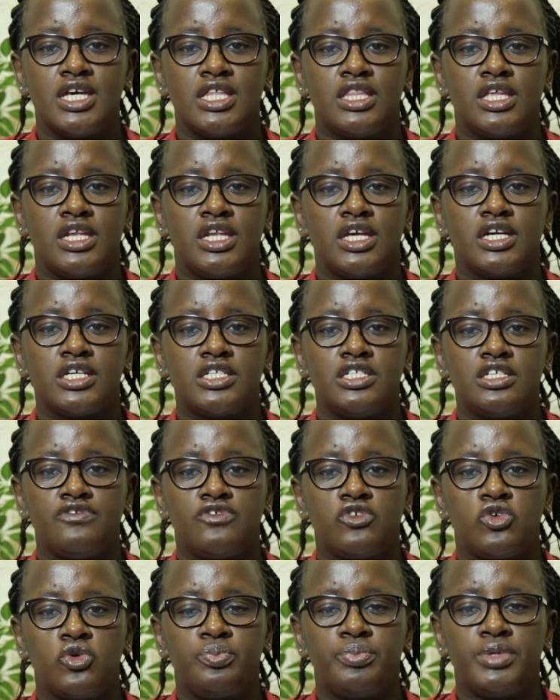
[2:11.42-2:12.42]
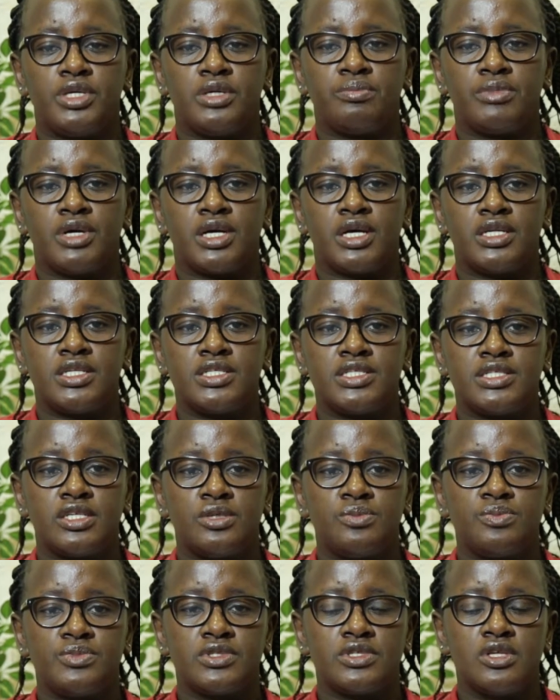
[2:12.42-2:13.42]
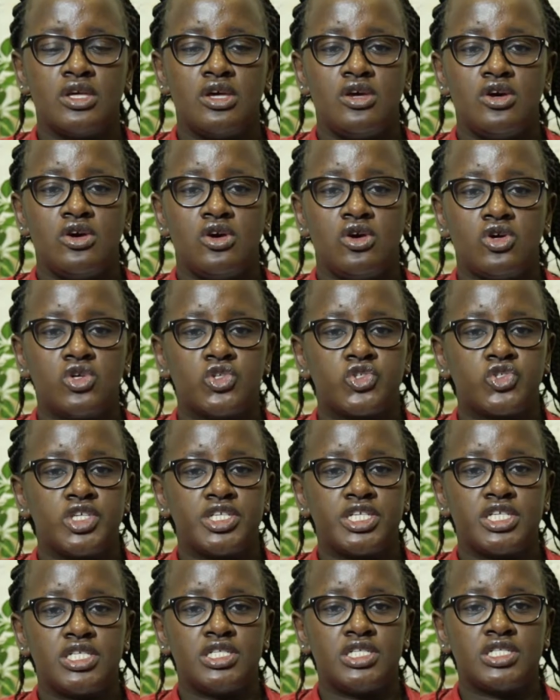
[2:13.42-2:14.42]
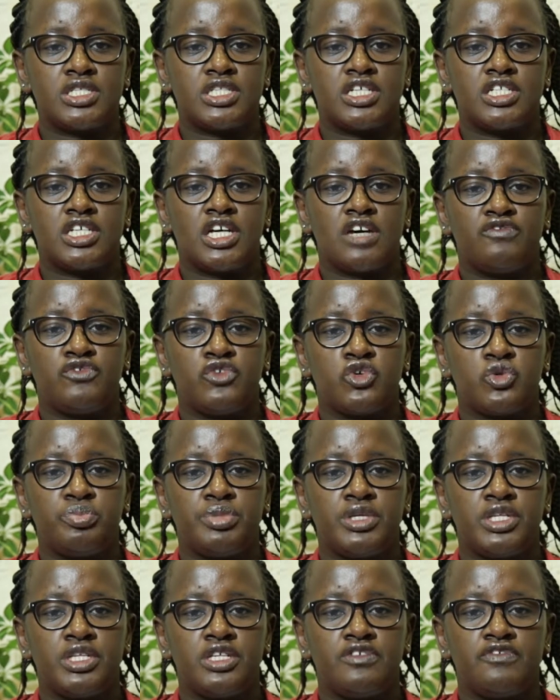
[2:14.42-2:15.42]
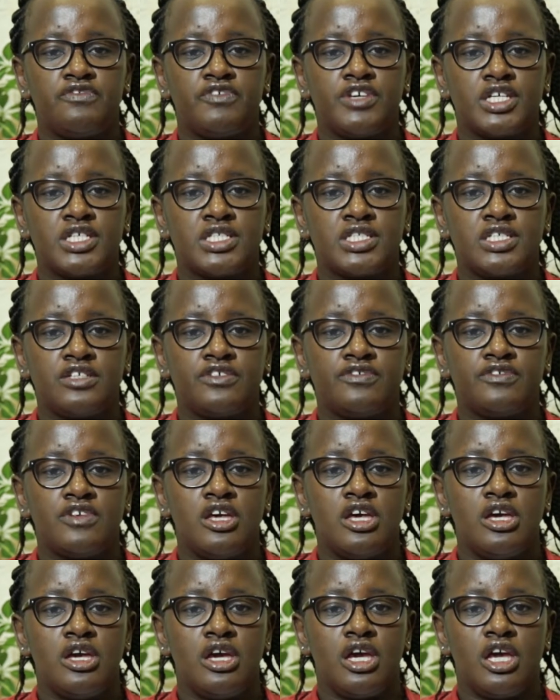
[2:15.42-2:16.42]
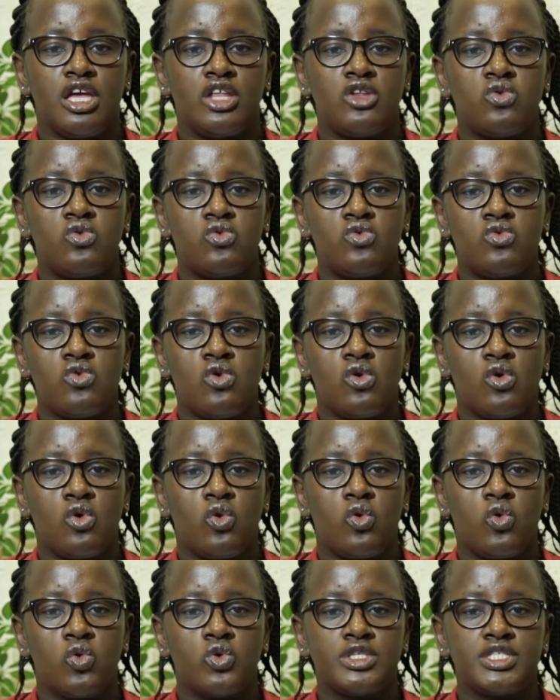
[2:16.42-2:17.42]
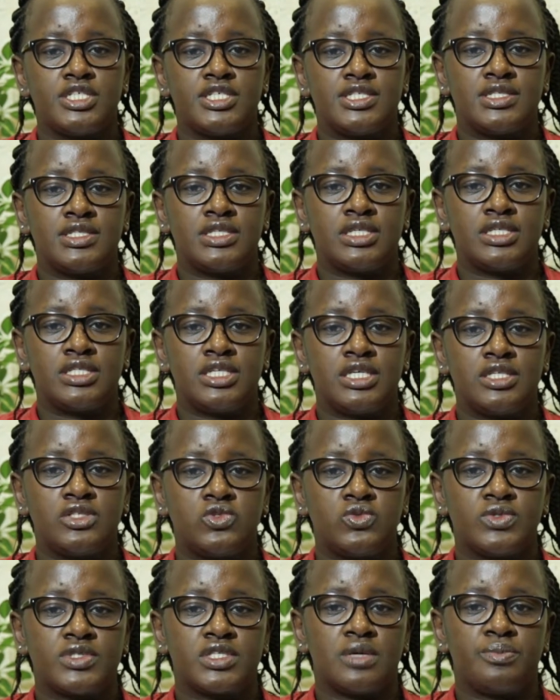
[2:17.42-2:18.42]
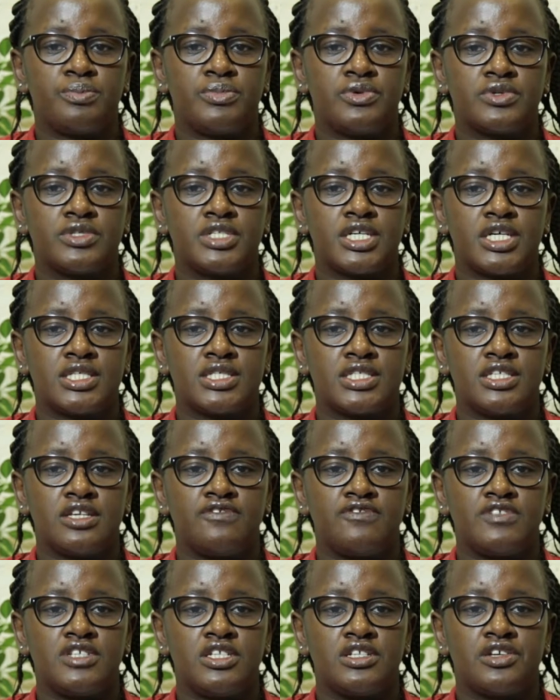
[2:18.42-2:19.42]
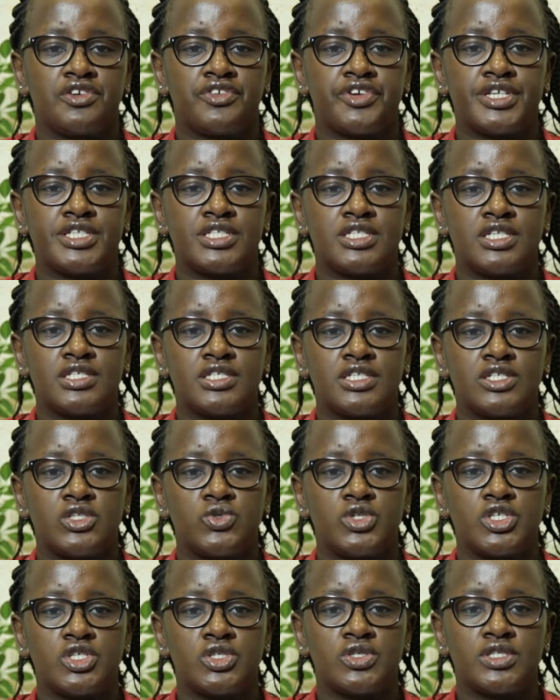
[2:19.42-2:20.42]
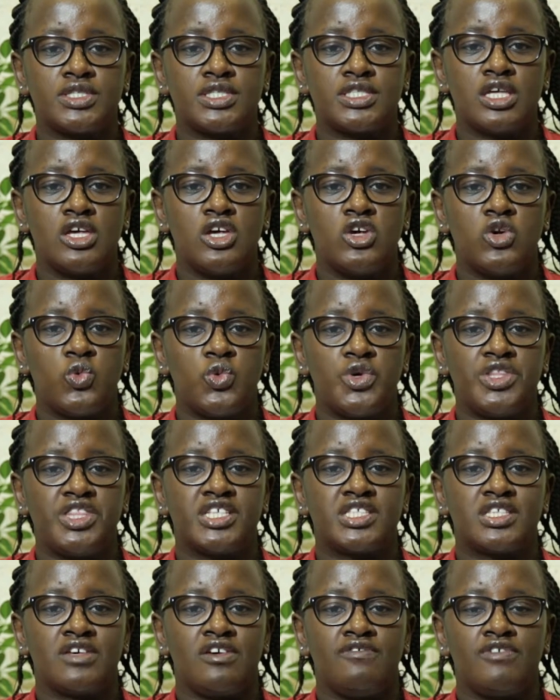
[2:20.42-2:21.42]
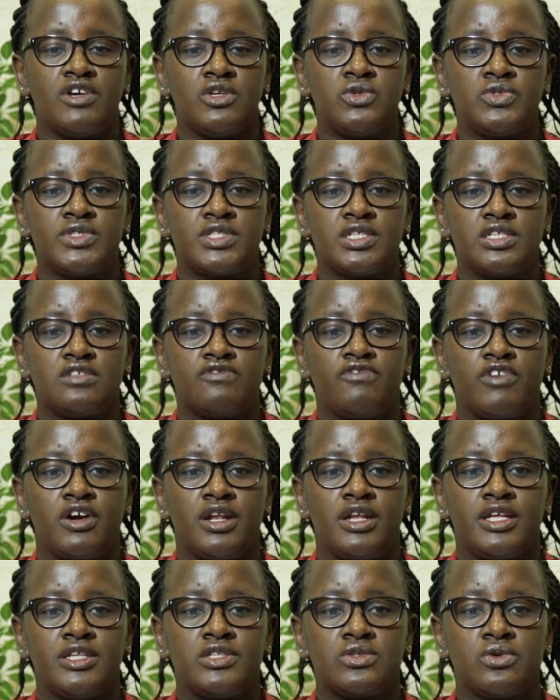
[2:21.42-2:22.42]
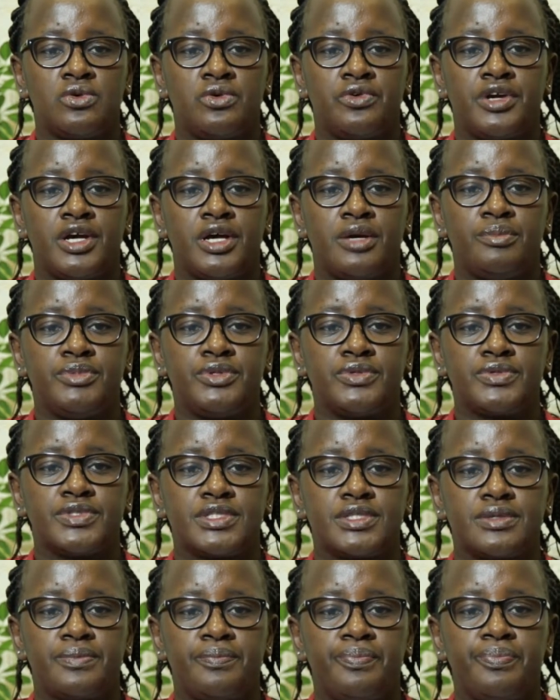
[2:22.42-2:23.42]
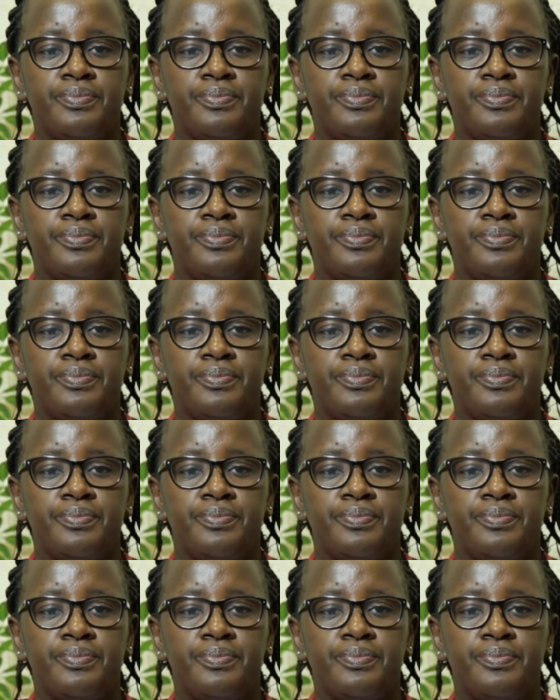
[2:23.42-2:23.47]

the negative coping mechanisms or strategies that have not been effective, and who or what is needed to support her safety in crisis situations when the survivor uses violence or abuse.